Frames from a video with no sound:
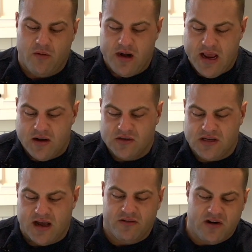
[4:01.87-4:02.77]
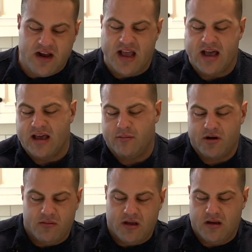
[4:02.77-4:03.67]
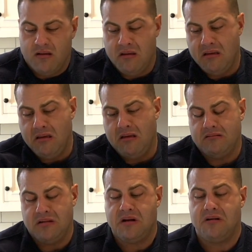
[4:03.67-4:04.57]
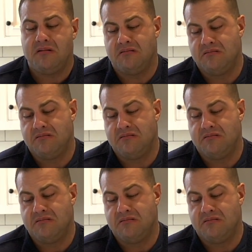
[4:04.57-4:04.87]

one day I was kind of looking at them and I'm like, you know,